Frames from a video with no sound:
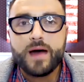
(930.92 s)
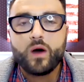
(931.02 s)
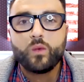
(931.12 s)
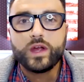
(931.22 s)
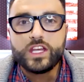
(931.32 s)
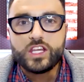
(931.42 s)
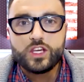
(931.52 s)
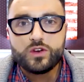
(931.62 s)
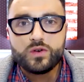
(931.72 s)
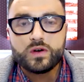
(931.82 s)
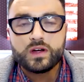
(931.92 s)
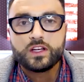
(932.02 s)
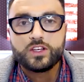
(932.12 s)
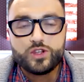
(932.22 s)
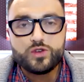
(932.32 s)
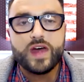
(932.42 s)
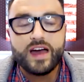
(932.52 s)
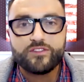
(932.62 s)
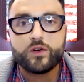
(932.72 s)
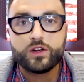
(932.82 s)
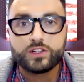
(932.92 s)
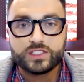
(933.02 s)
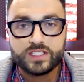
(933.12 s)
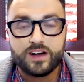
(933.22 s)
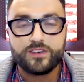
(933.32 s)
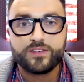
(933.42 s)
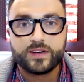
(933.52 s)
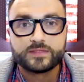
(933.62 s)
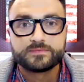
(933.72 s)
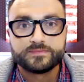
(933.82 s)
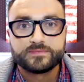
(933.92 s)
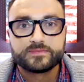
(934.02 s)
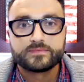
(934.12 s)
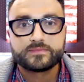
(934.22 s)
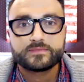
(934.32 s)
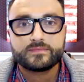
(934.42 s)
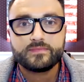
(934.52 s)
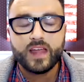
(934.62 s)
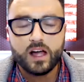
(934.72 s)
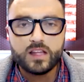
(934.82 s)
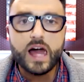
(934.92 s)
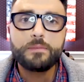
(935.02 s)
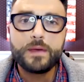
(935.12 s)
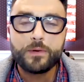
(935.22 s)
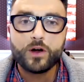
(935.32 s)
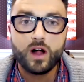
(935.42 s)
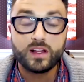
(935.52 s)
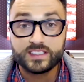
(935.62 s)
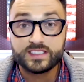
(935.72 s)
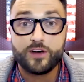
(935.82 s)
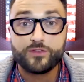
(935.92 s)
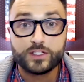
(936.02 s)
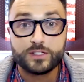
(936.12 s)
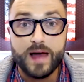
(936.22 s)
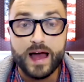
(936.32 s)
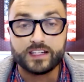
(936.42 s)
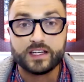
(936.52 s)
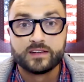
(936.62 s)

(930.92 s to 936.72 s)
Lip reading: when you do that for yourself. A lot of people call it self-respect.